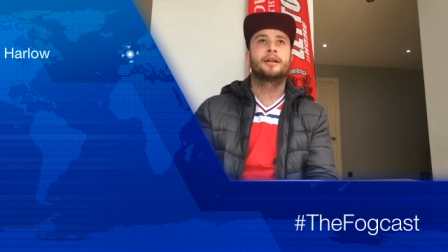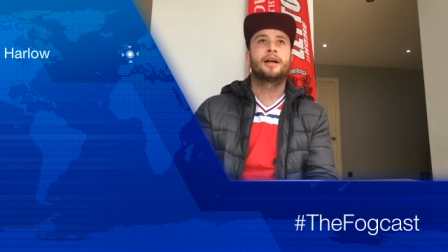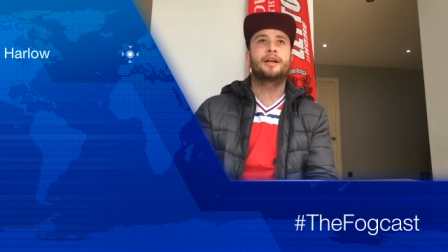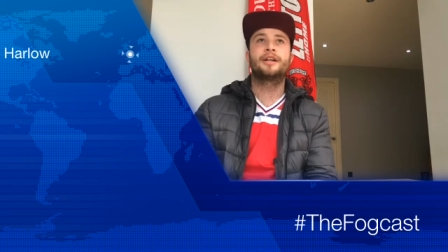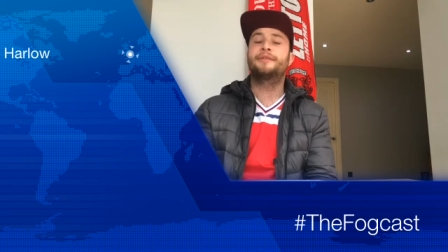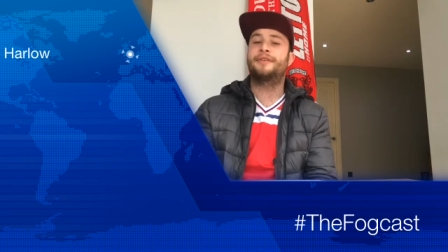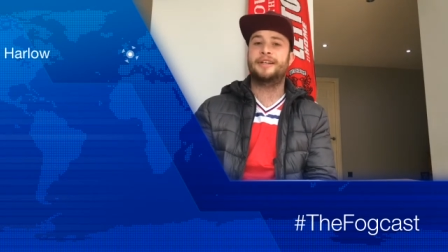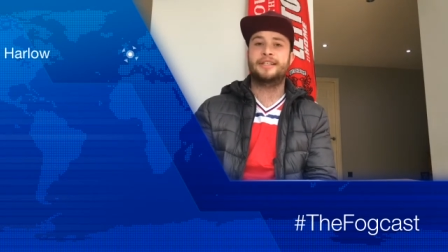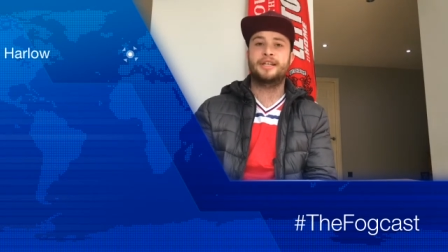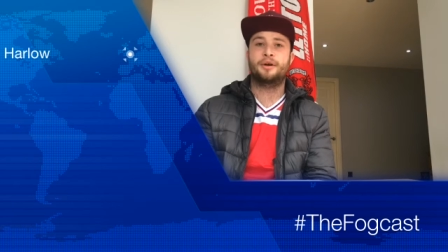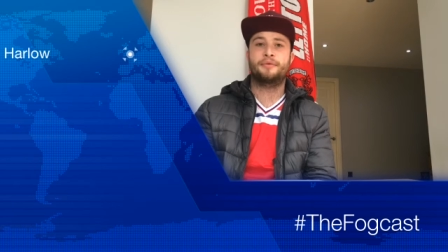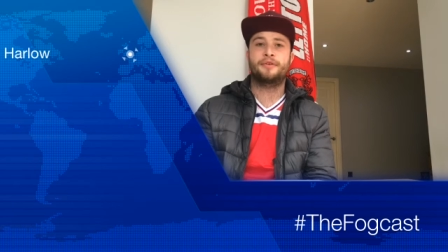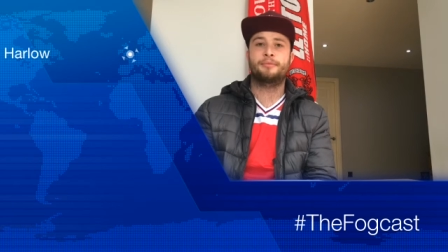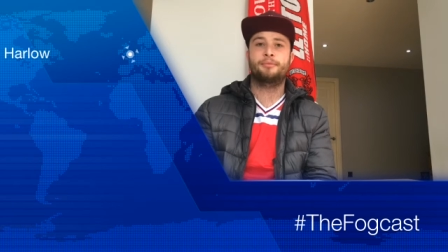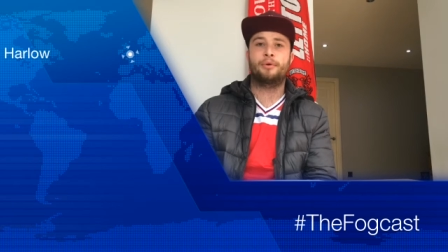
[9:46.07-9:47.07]
And if they're
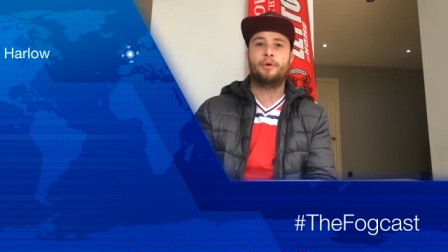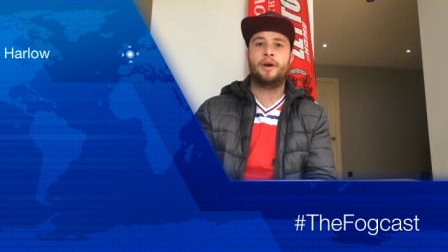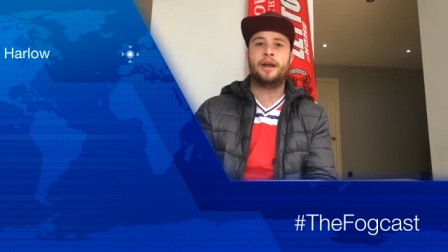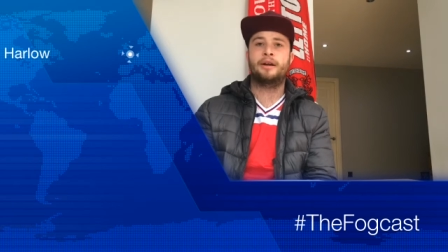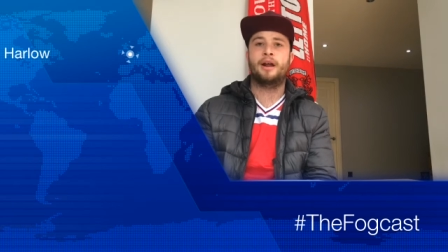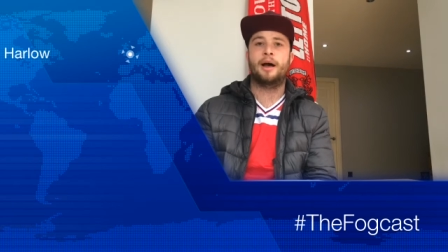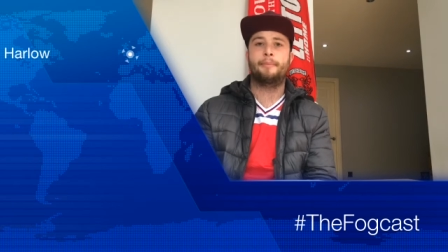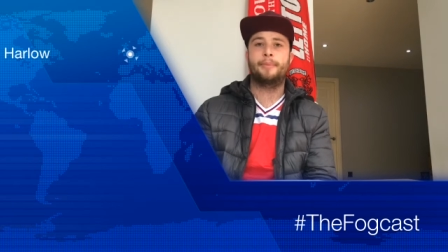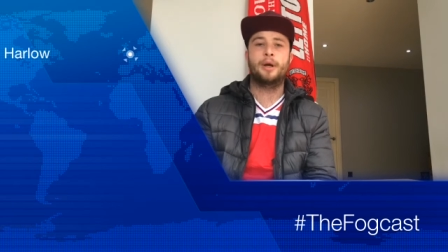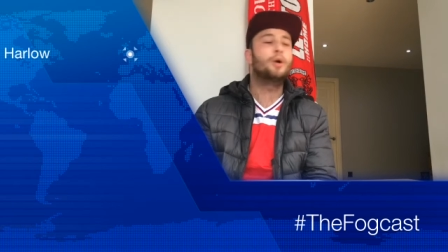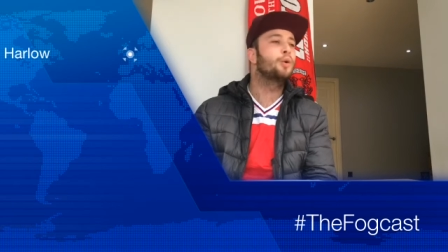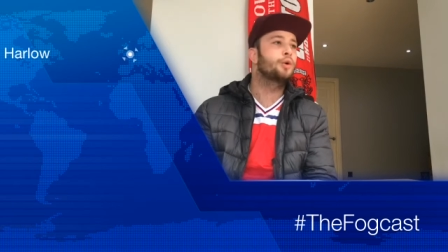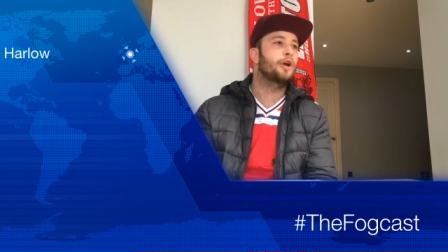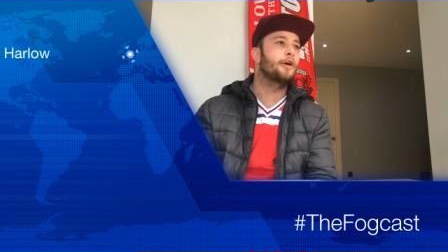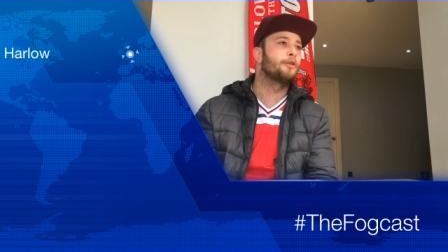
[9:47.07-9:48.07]
self-employed, like a
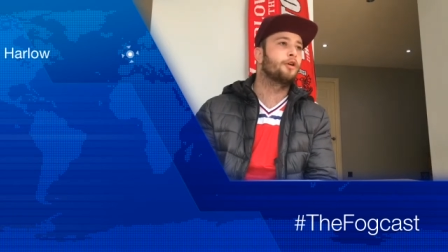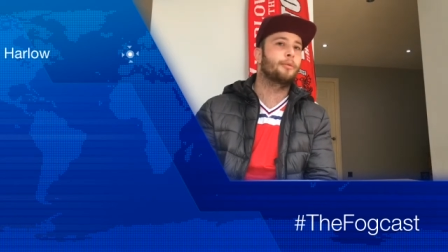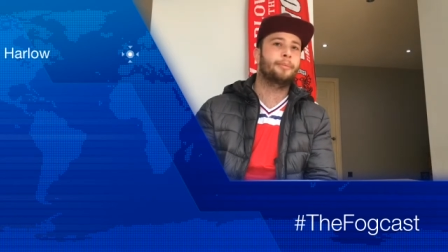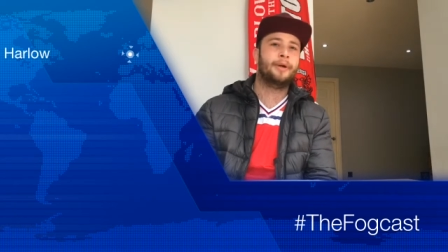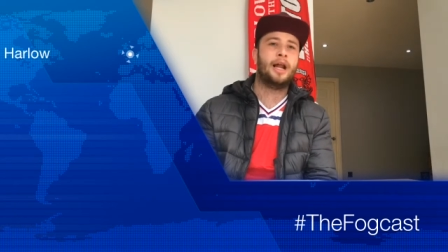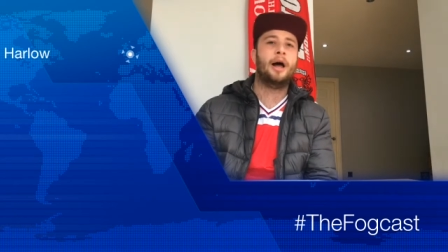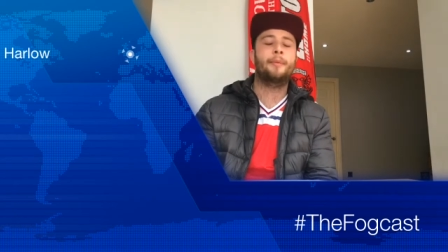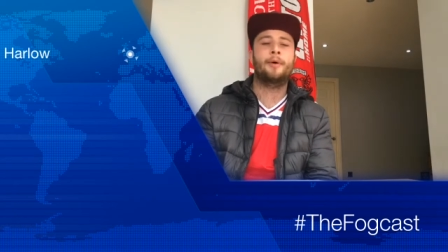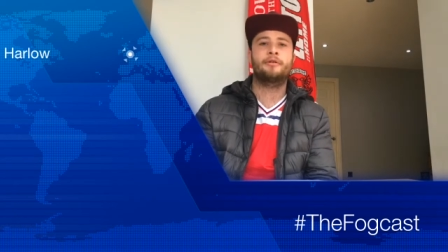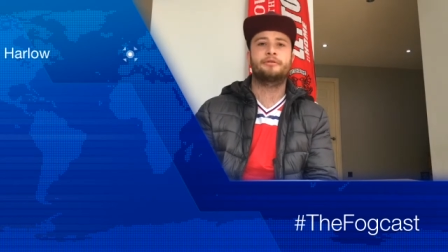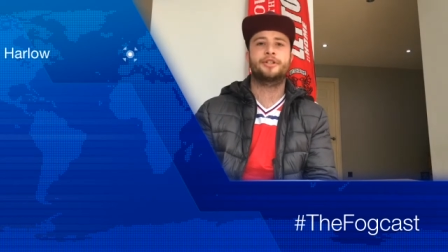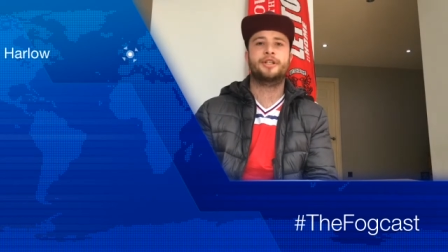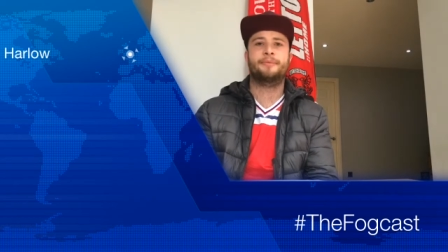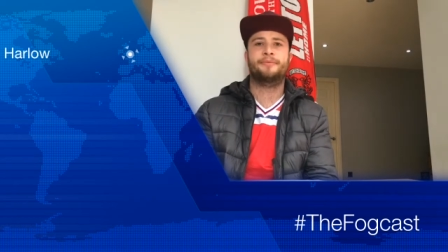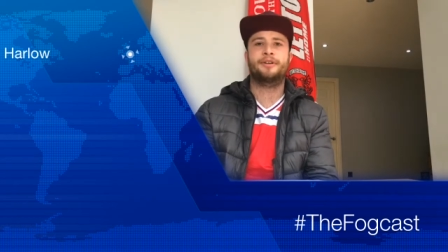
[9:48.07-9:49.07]
builder or a plumber
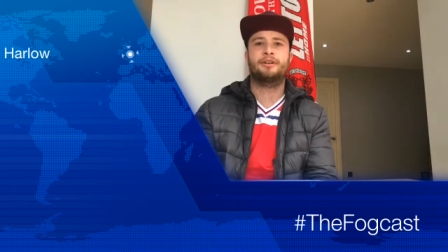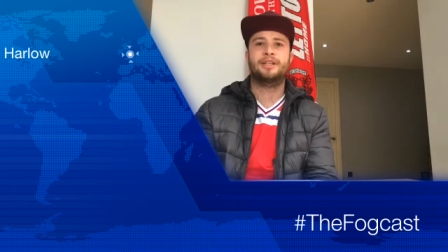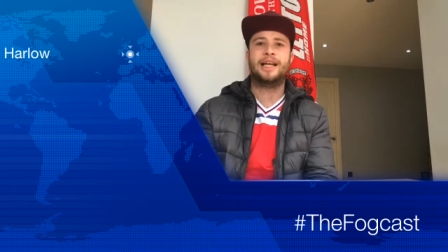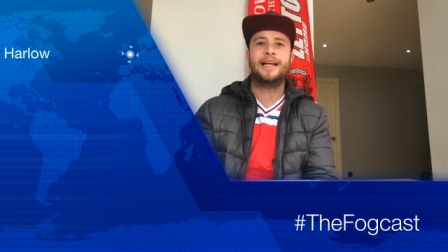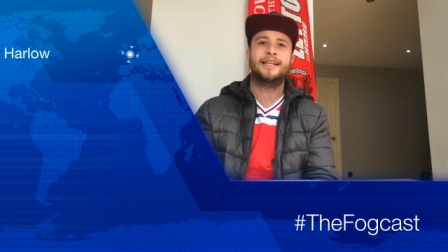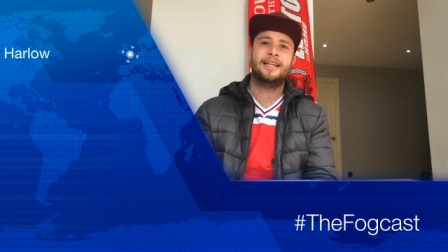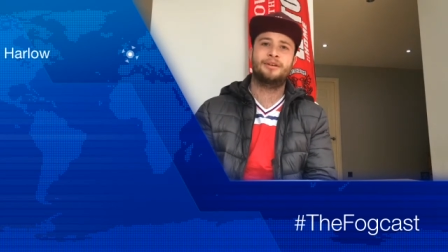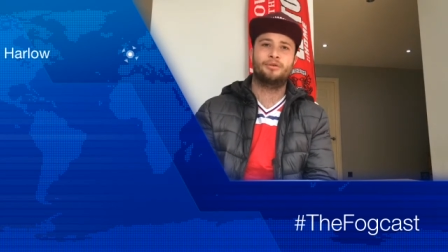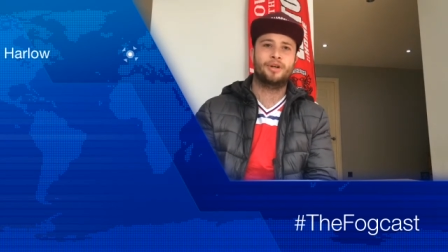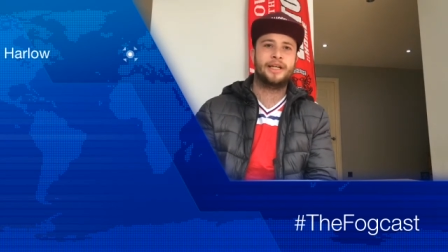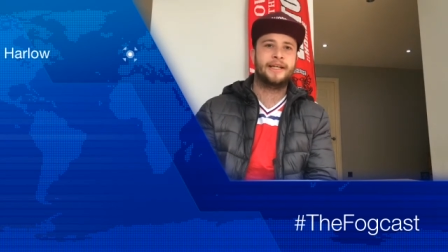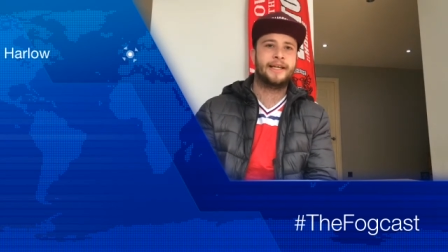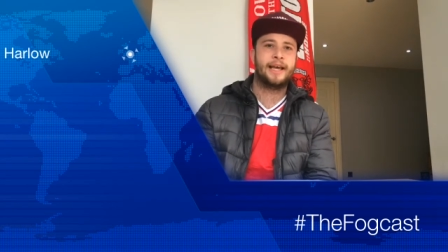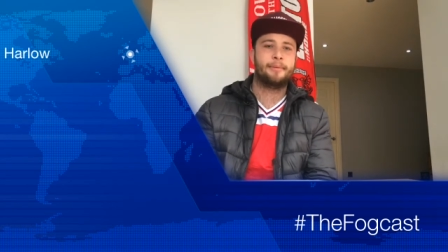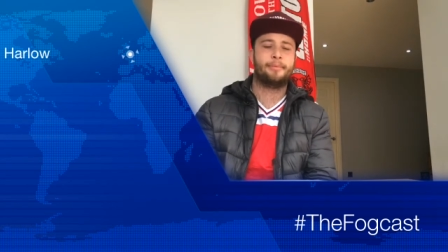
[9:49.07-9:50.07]
or something like that, they're not
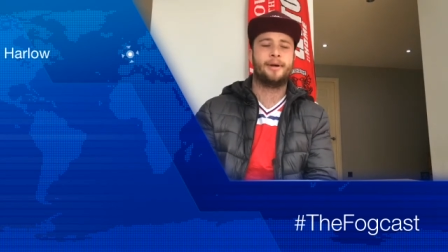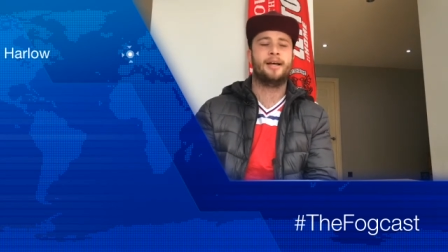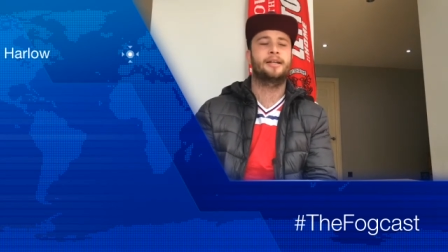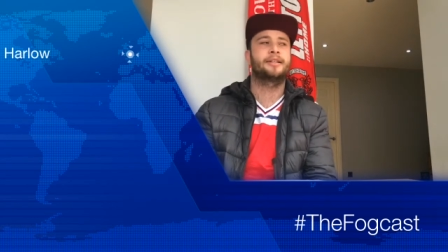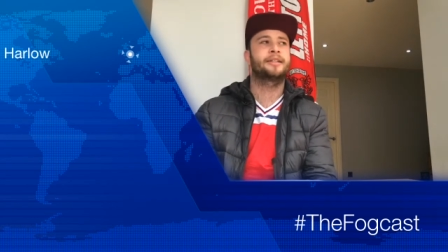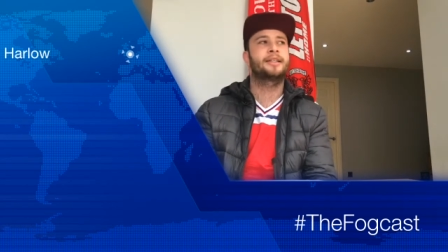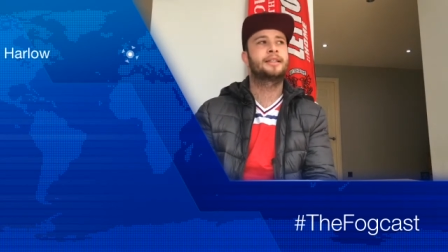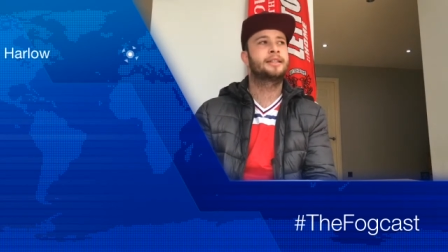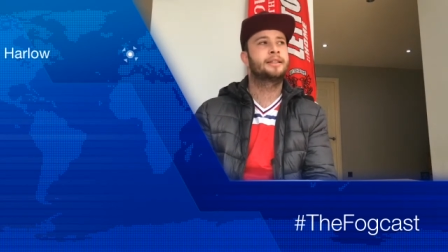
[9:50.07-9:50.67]
going to get paid.